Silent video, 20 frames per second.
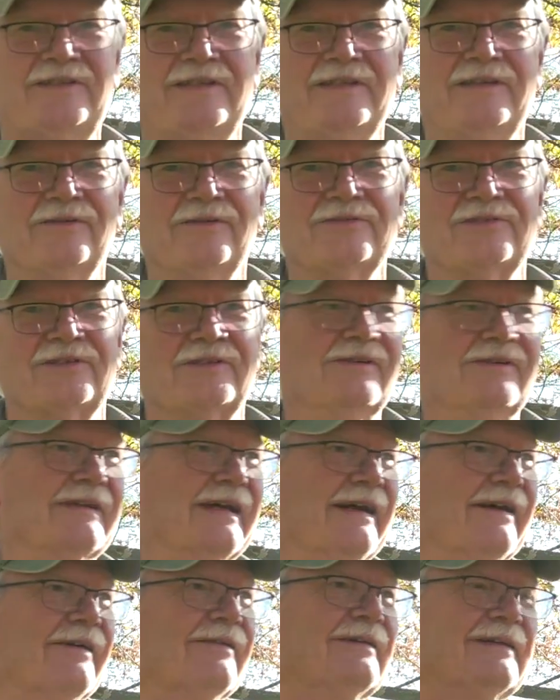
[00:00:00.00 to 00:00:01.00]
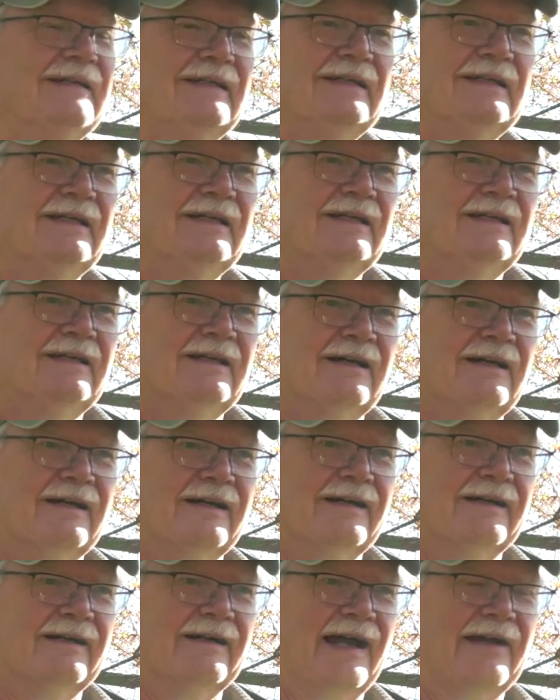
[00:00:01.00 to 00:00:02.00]
years ago now,
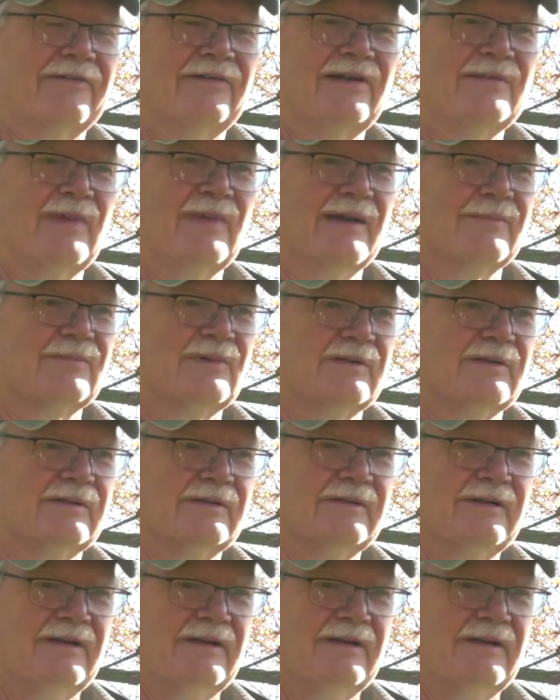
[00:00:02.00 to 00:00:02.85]
I remember